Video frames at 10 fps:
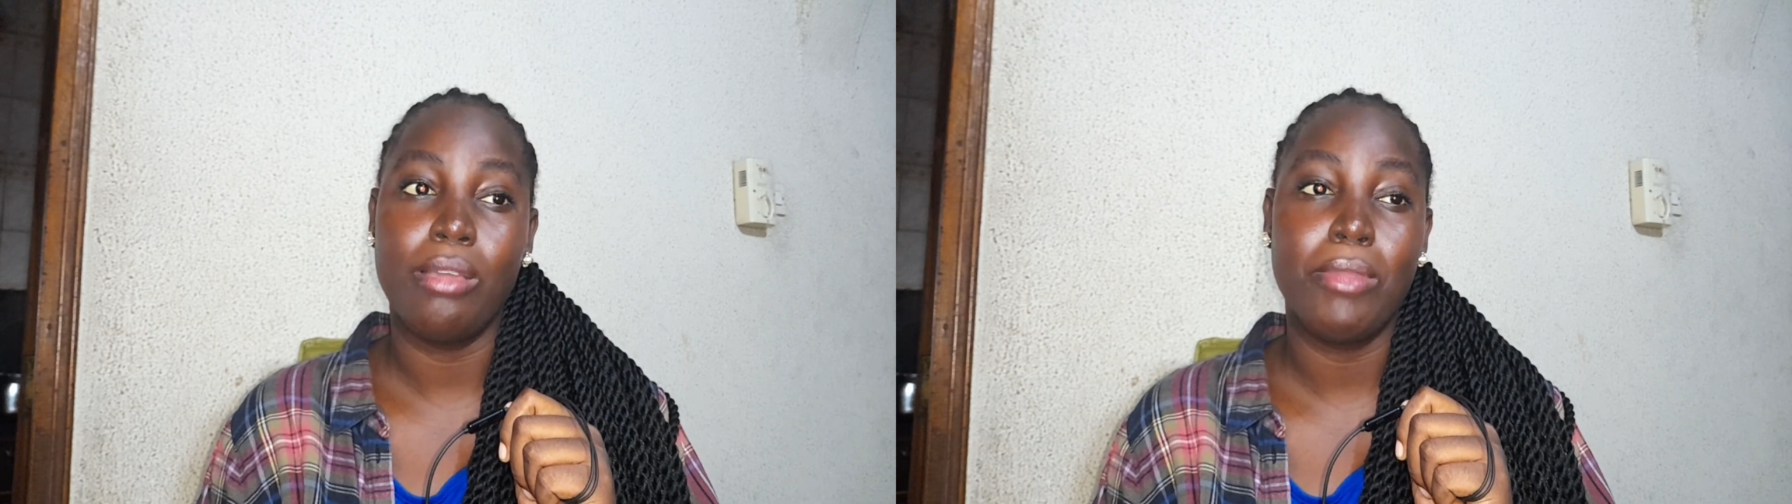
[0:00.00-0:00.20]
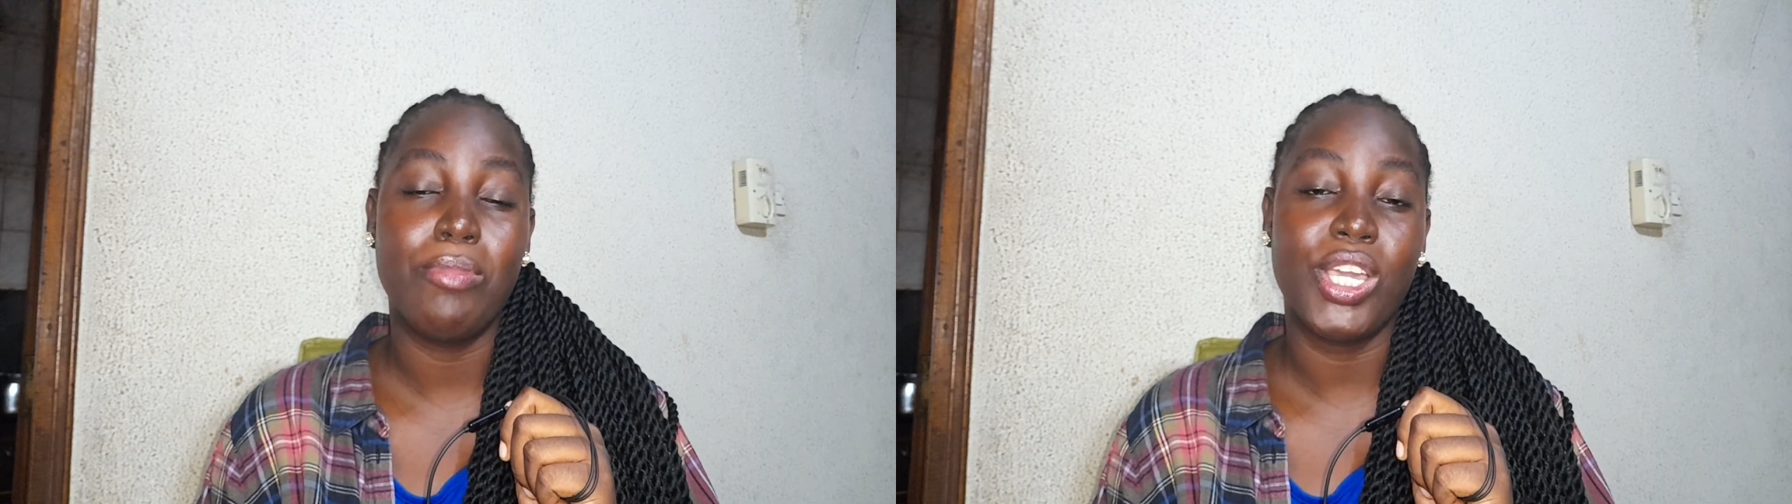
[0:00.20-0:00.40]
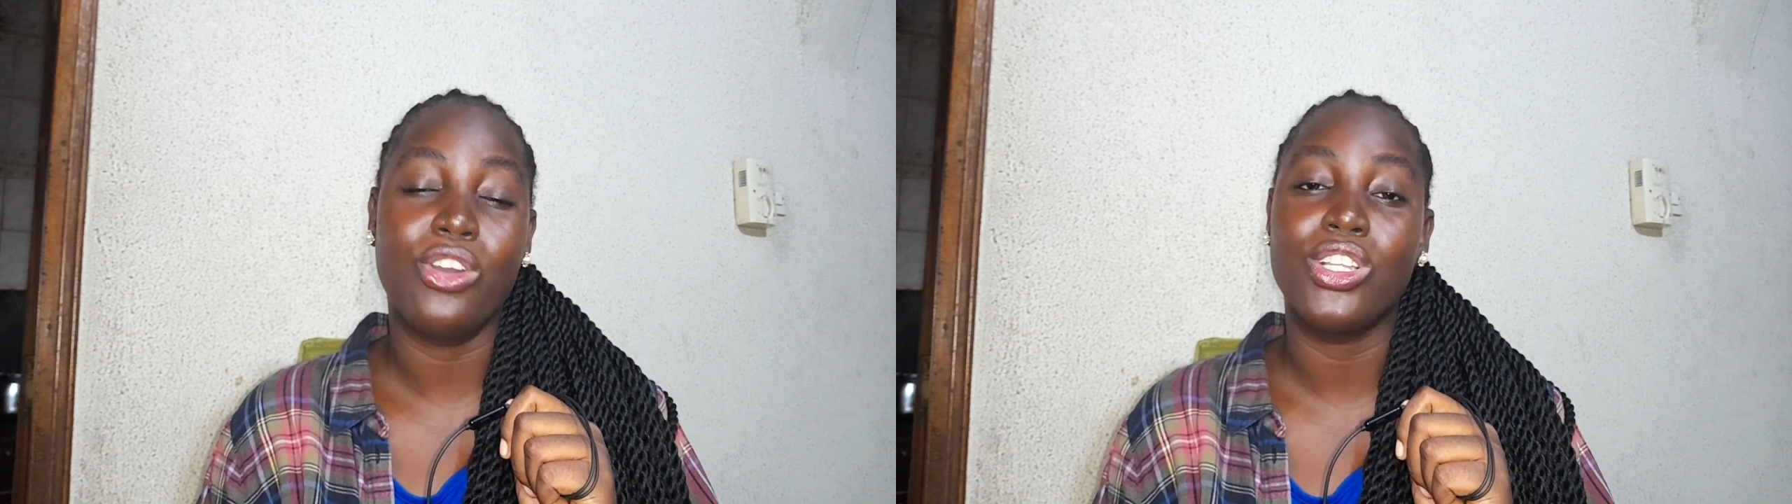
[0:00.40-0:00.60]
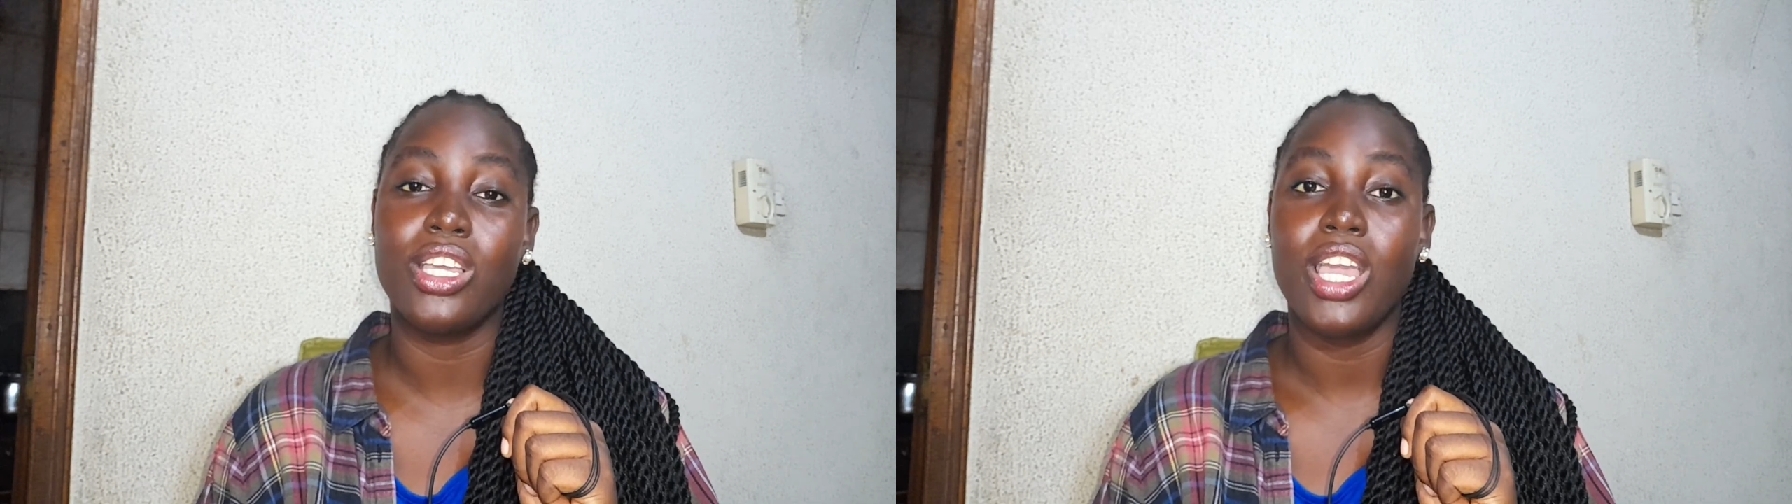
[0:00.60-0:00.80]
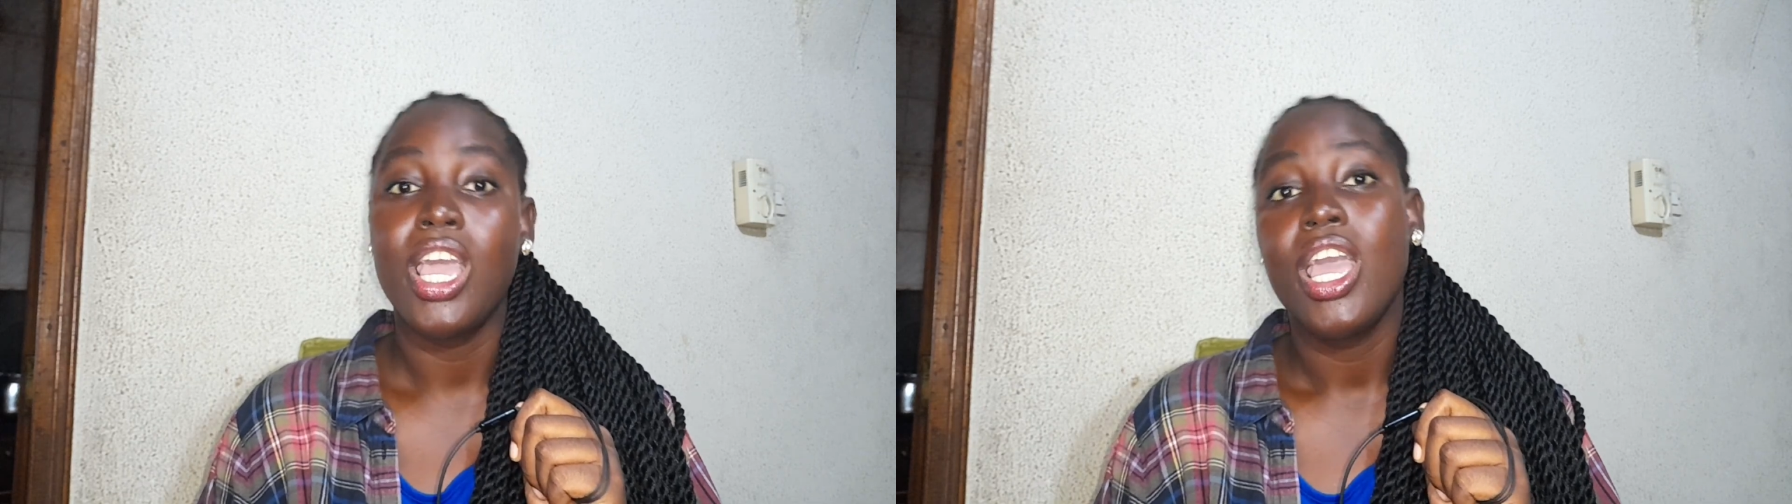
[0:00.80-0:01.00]
Maybe he got
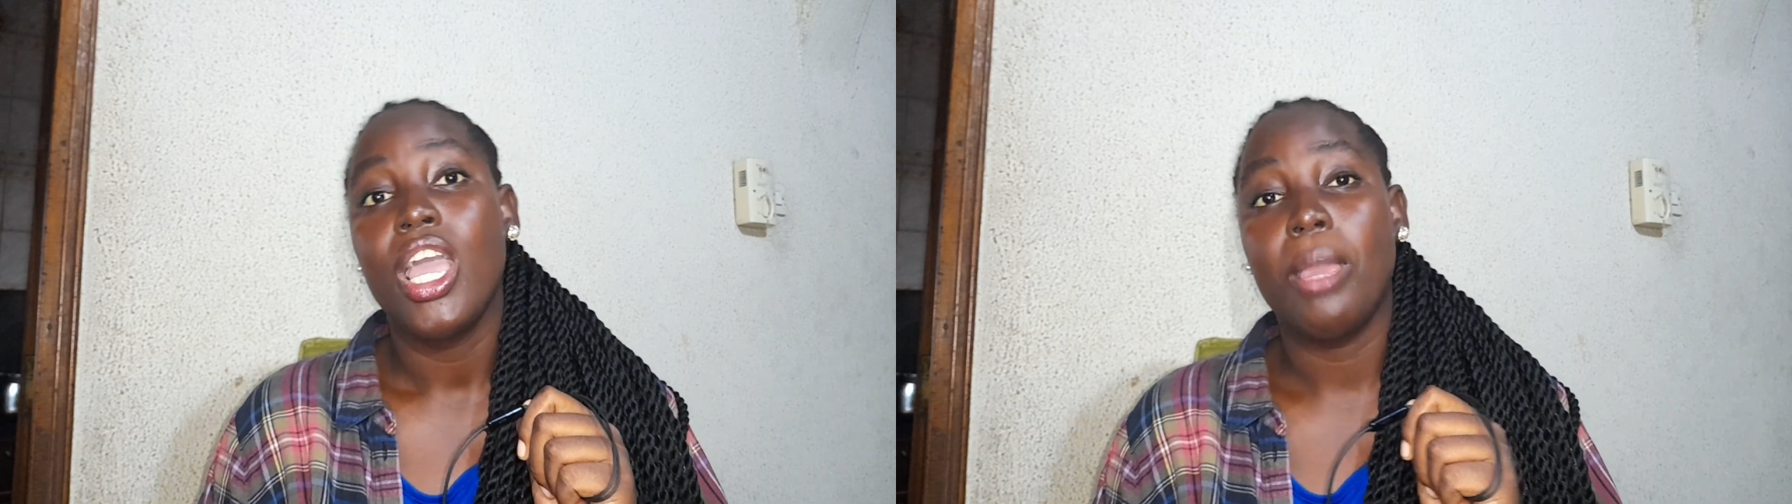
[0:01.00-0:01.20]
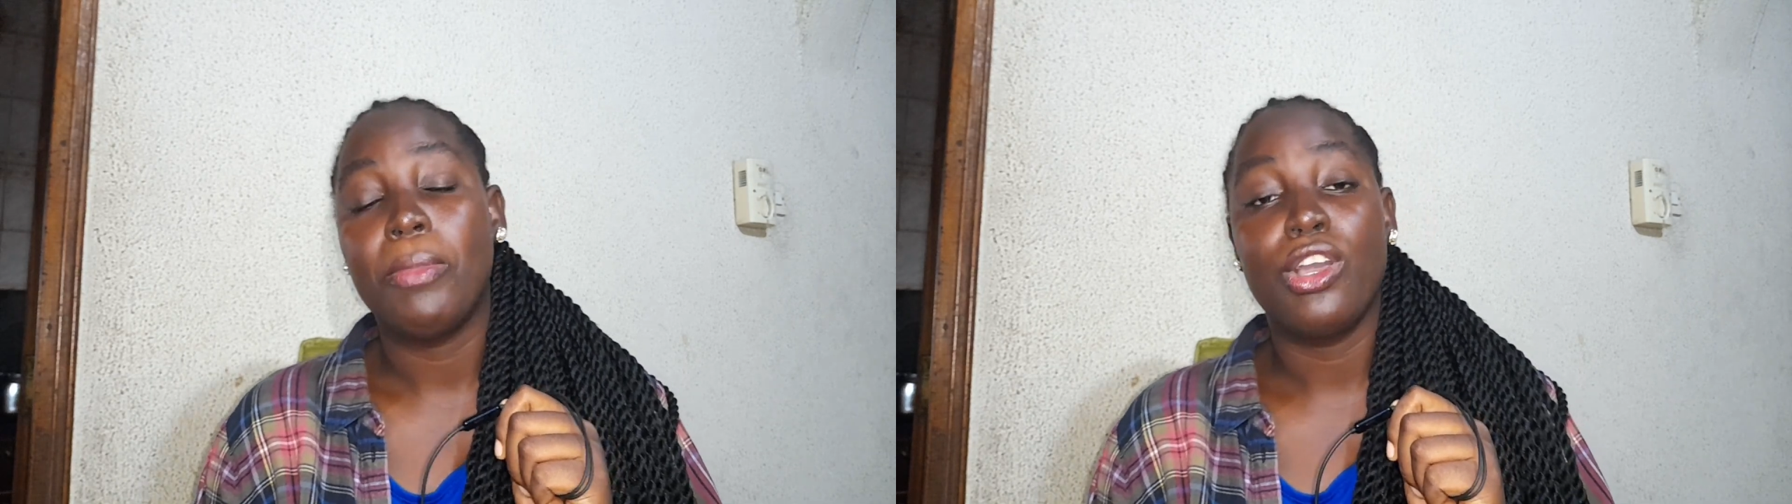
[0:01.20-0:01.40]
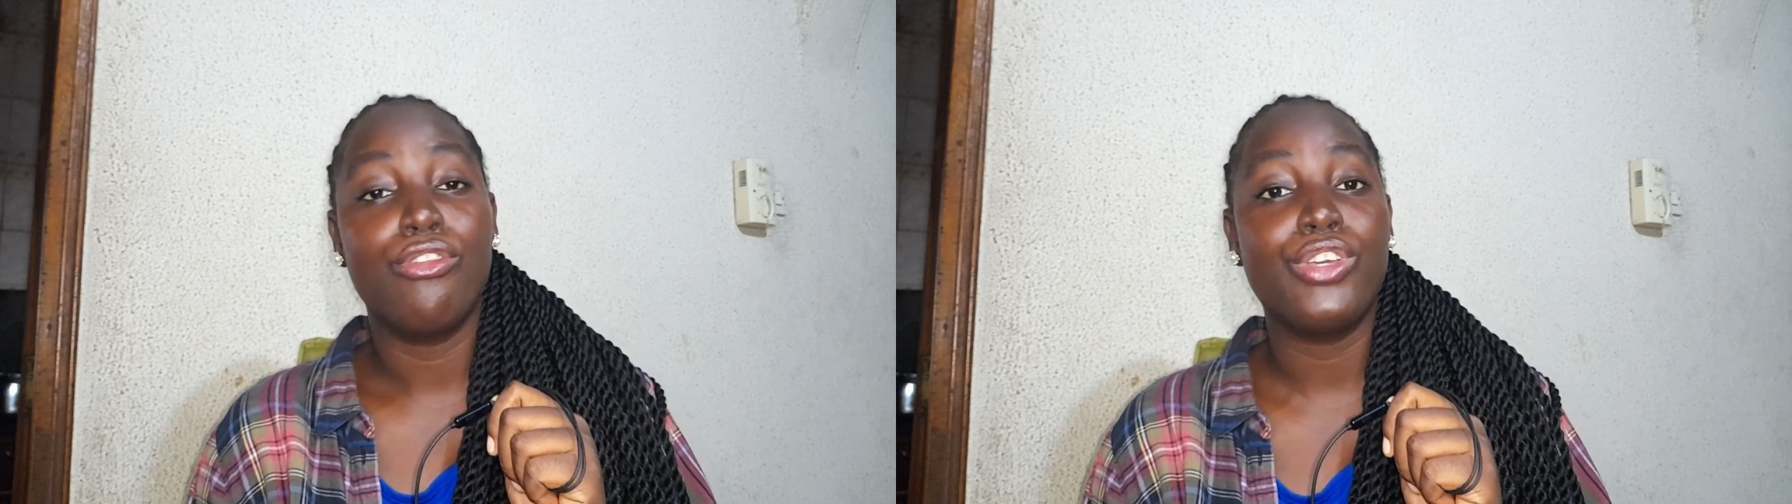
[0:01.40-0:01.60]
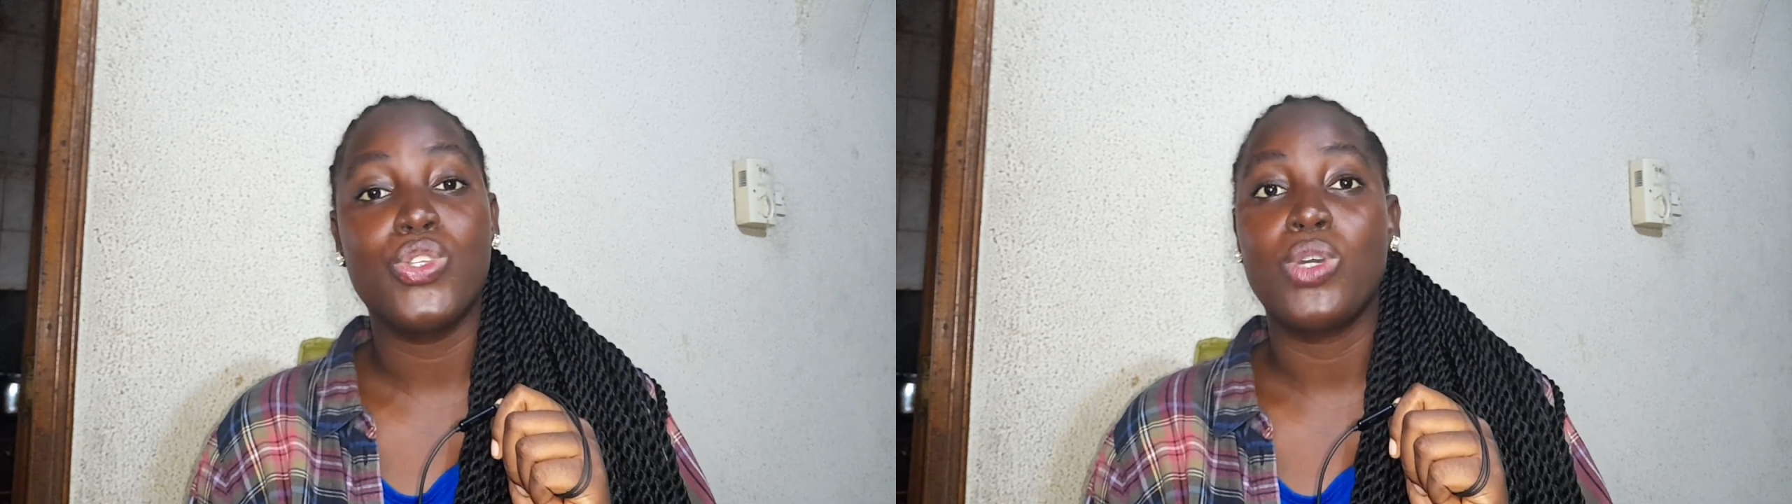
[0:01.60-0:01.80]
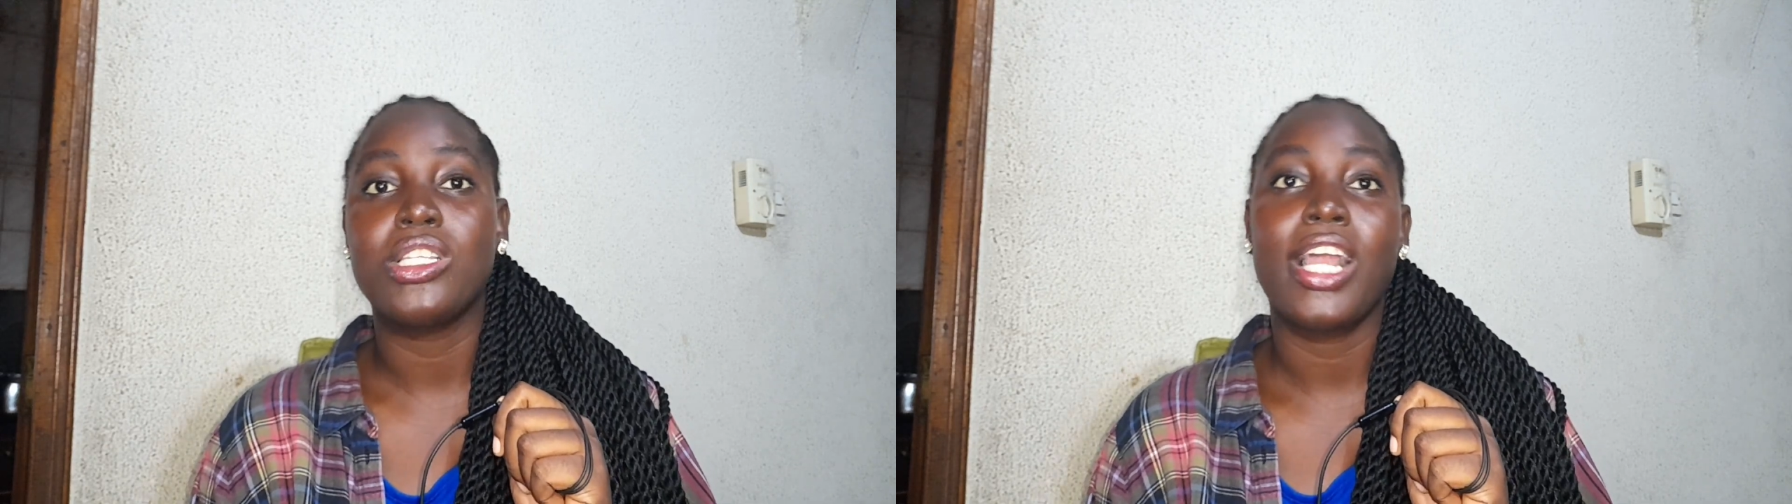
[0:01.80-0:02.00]
a pic of it once.